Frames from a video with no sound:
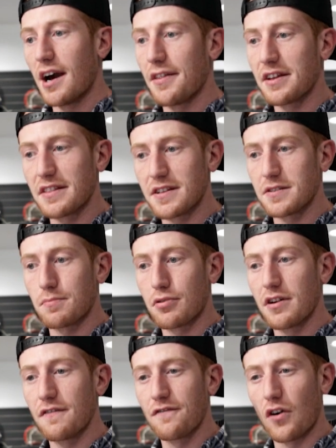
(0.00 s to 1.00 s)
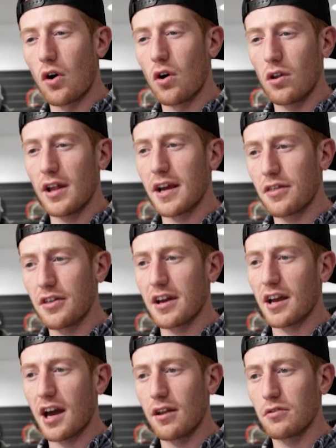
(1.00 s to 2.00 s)
I think that's a pretty fall-like
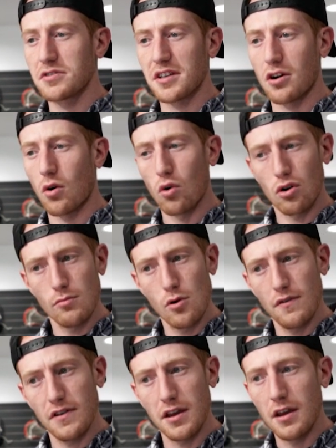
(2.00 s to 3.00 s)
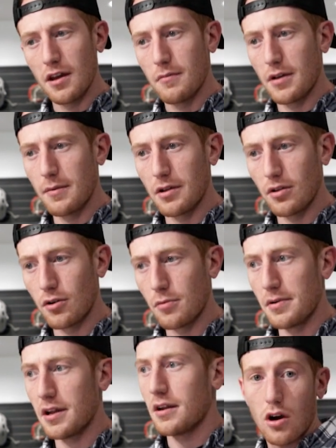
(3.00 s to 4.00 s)
thing. Kind of looks like a horror movie, maybe a little
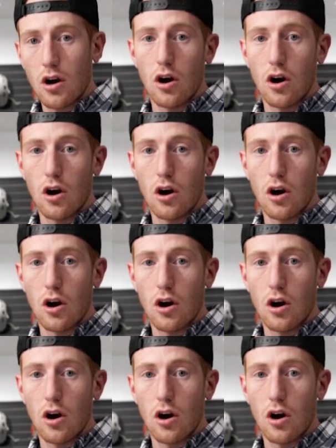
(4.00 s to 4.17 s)
bit.